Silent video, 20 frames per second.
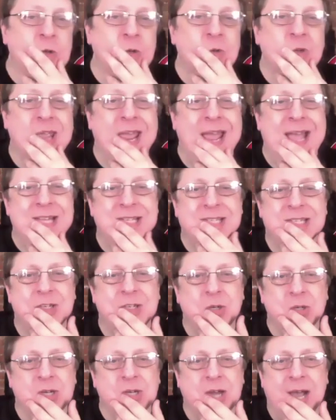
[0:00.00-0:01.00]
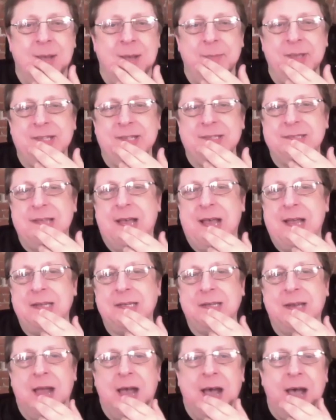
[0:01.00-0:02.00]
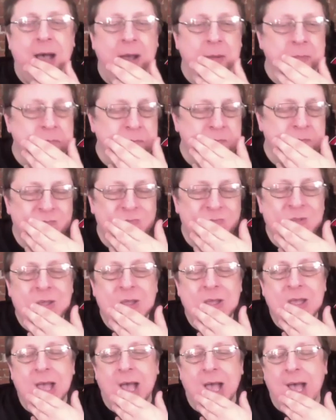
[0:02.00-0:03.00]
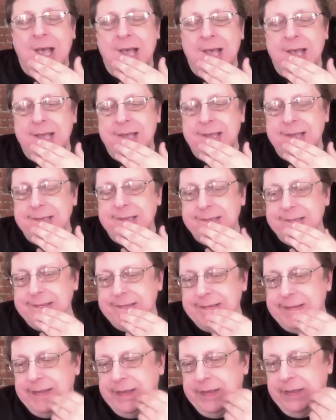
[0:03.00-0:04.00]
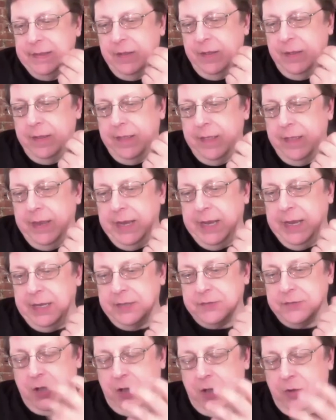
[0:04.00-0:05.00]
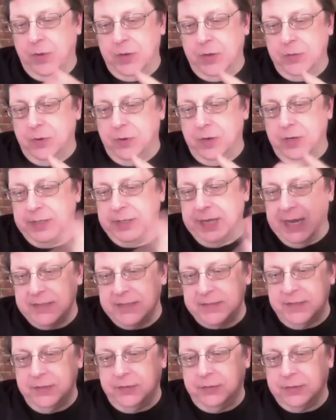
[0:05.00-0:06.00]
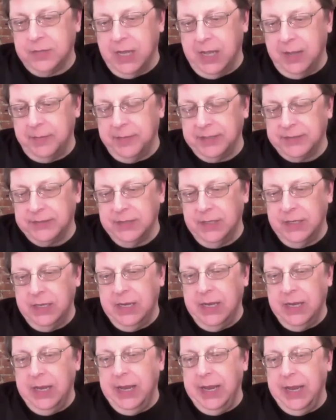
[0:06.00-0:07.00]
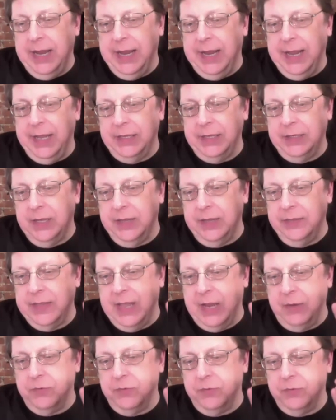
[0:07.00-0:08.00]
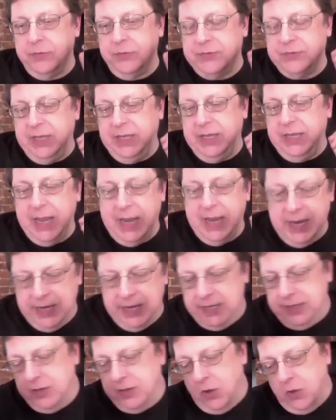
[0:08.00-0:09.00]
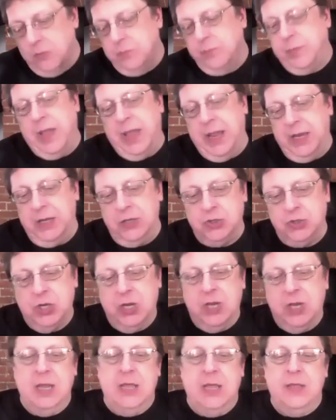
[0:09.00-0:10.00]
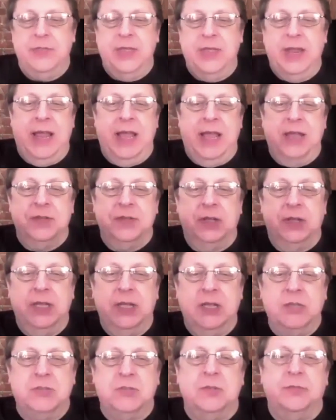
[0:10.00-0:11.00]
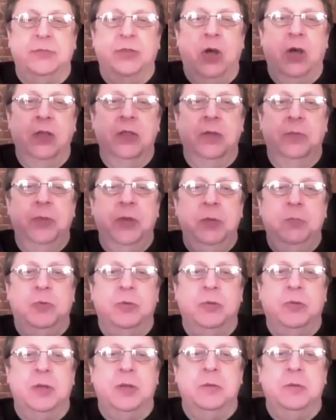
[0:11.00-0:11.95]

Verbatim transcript: CatskillComics.com. Uh, okay. And it's all one word, Catskill Comics, and they will see a homepage that has a list of all the people that are